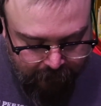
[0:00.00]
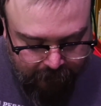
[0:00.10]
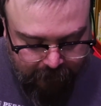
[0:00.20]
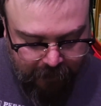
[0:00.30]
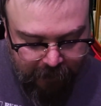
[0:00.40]

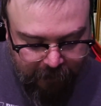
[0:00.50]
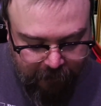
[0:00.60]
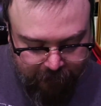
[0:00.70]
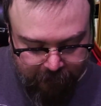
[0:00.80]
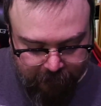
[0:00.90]

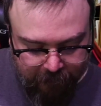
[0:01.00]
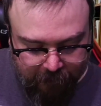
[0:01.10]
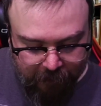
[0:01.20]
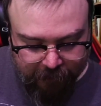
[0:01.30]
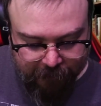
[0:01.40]
There, the
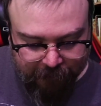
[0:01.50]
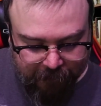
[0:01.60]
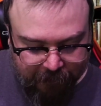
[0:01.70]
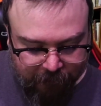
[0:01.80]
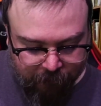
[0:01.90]
gods of the
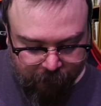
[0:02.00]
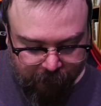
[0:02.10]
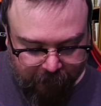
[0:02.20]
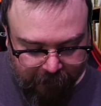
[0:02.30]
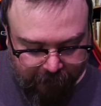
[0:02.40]

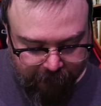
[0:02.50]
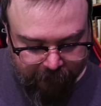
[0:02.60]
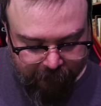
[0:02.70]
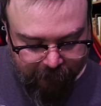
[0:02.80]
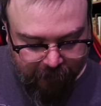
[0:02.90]
Discworld live.